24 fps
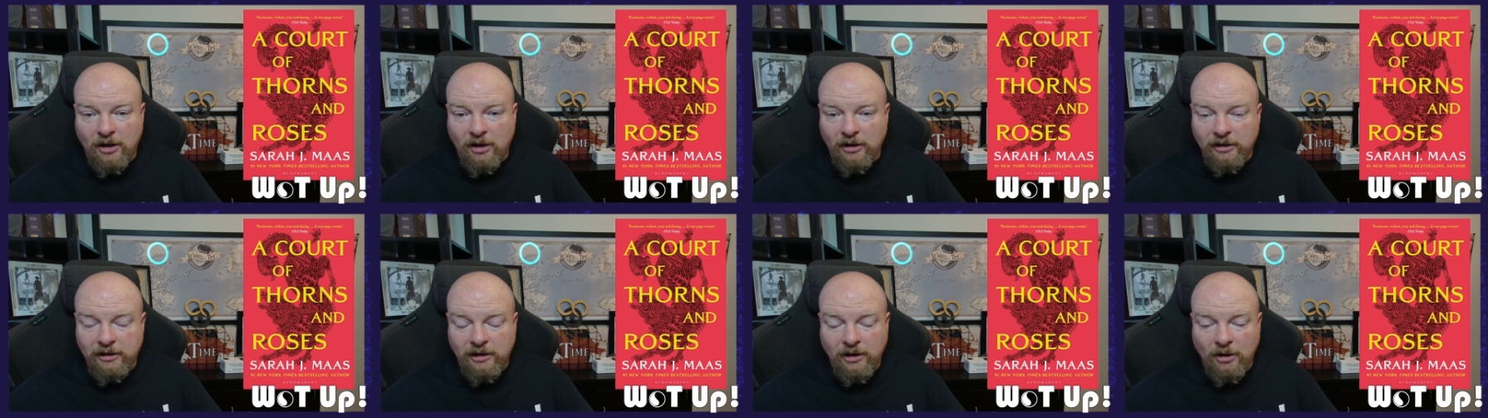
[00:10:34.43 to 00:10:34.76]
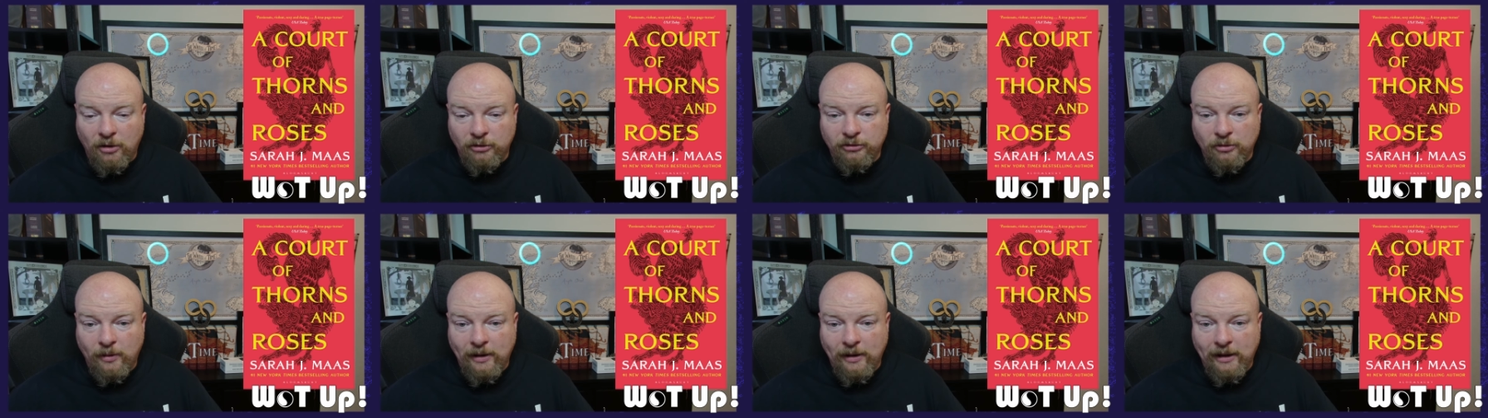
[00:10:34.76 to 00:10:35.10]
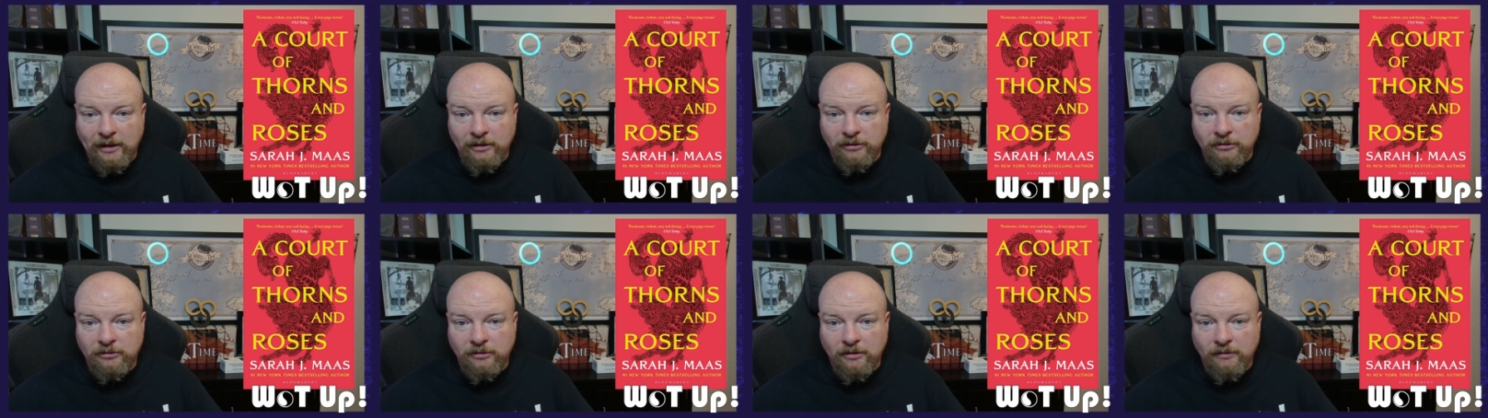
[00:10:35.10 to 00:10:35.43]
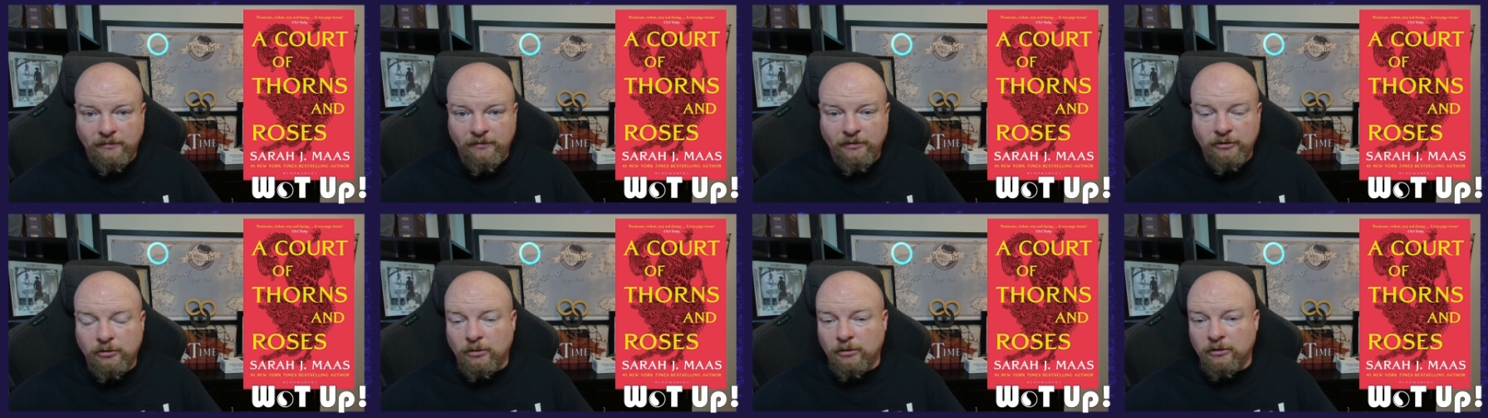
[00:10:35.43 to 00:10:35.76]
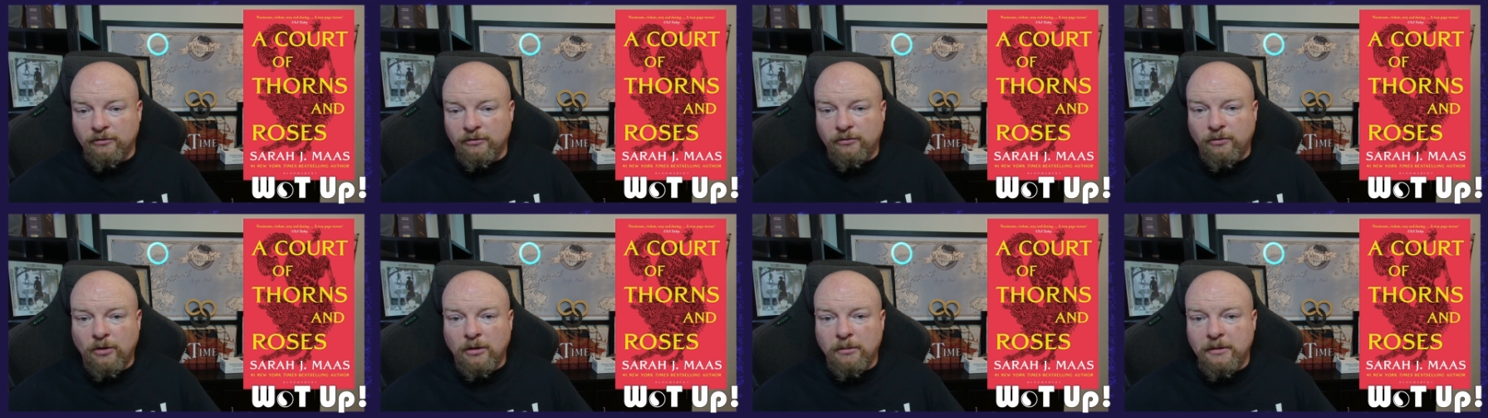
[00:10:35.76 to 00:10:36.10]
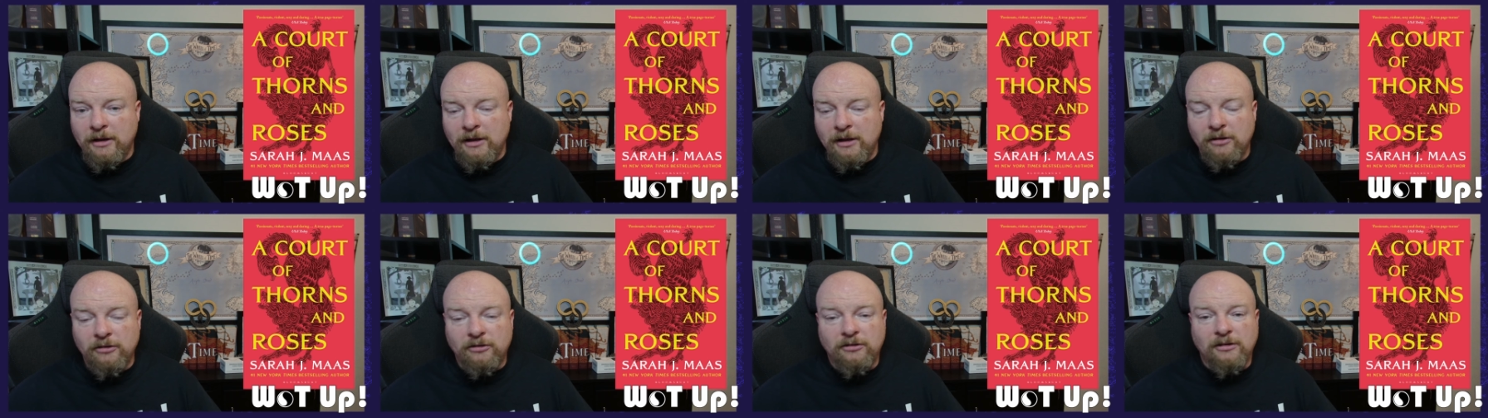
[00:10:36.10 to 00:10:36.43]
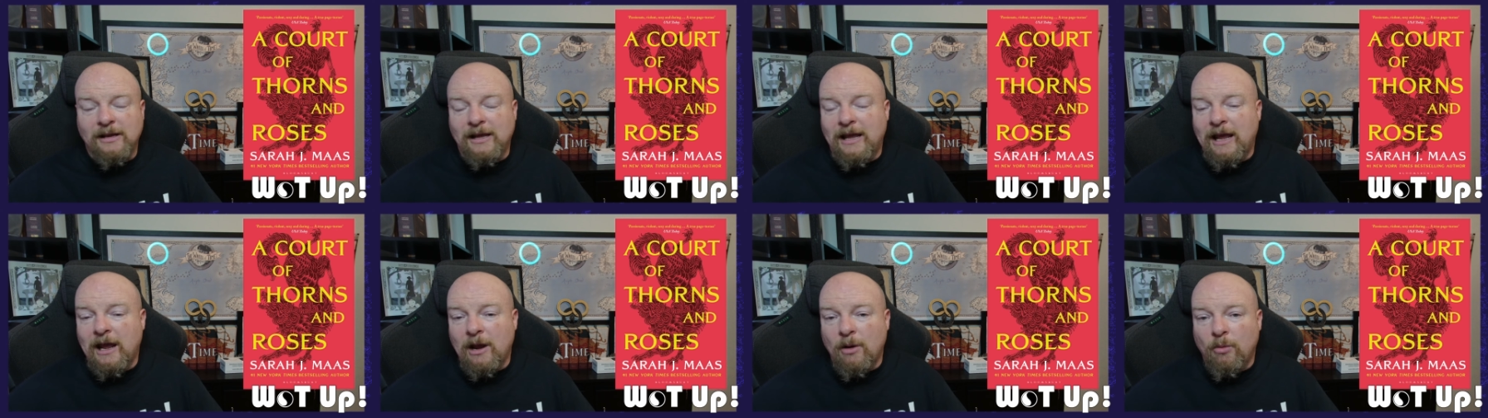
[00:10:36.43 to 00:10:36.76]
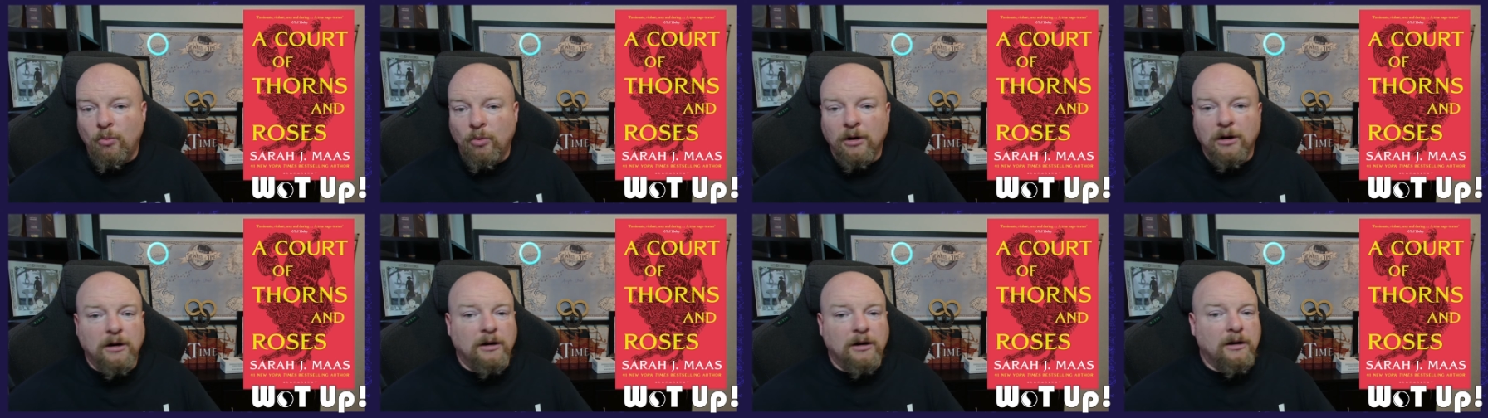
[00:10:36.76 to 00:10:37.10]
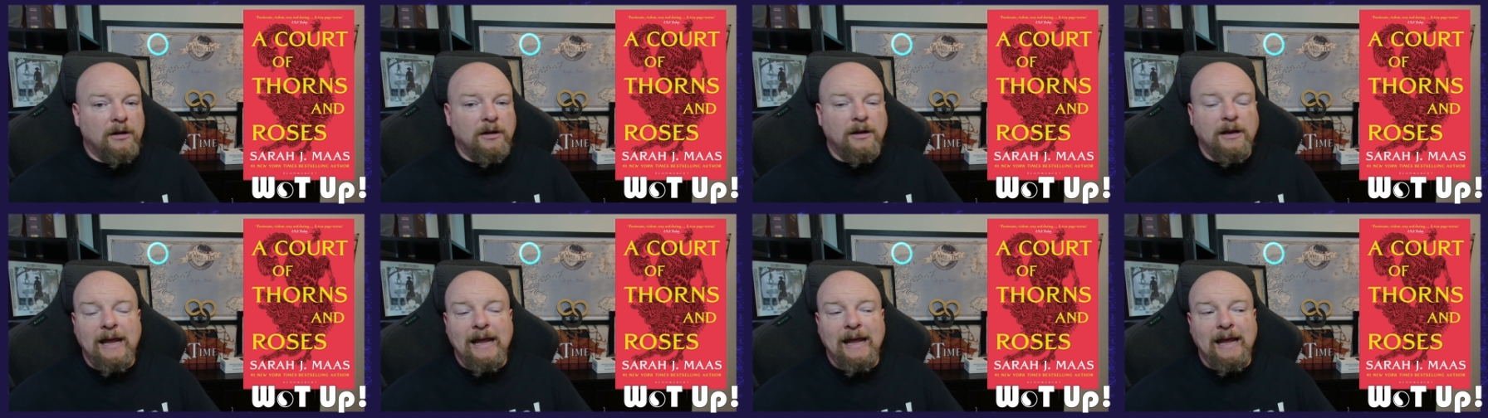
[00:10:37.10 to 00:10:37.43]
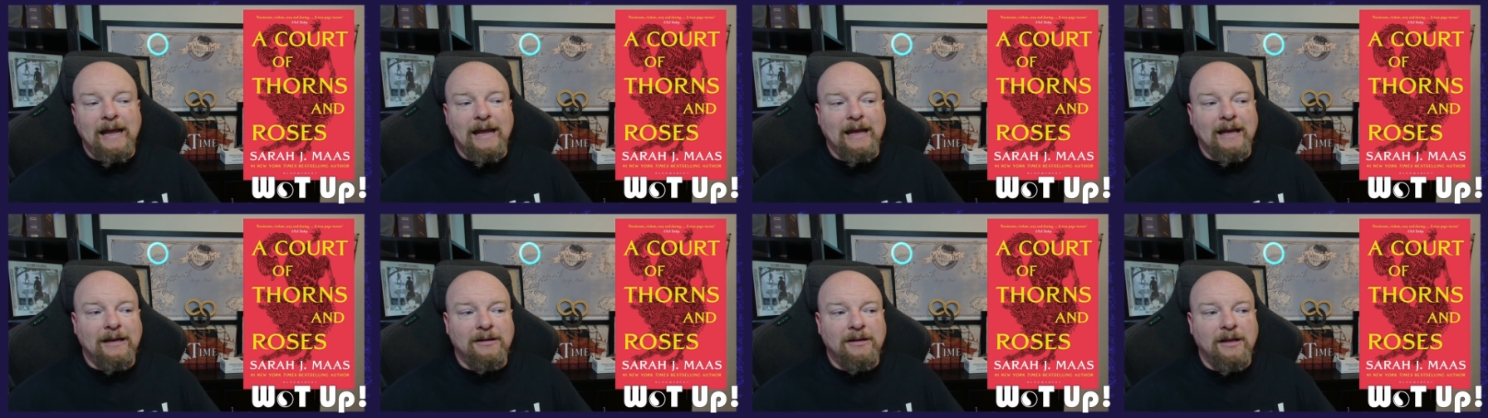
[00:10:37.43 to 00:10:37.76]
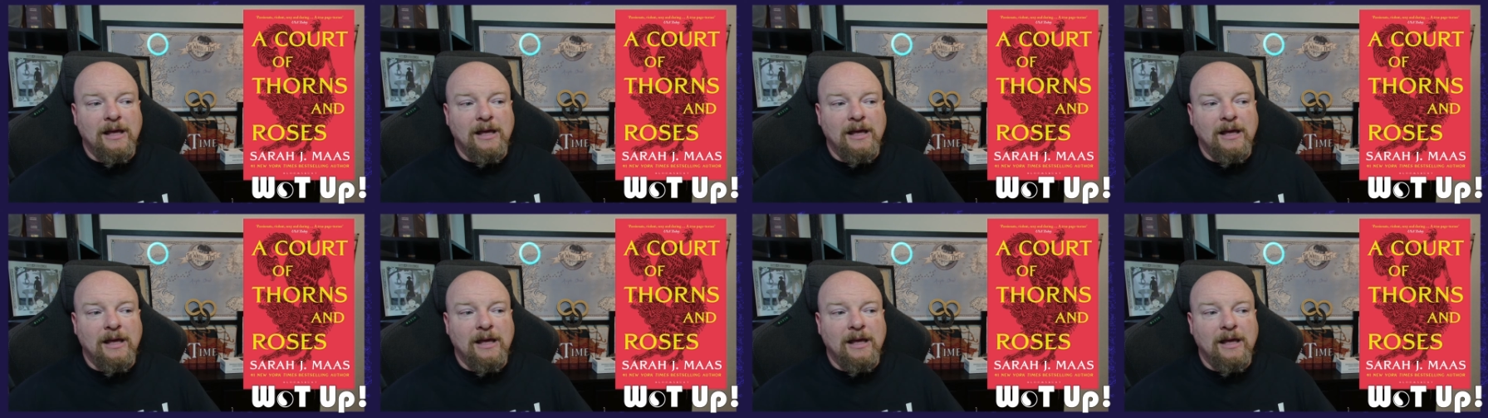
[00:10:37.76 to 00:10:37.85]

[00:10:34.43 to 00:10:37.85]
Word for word: he also has physical deformities, and he can't work, and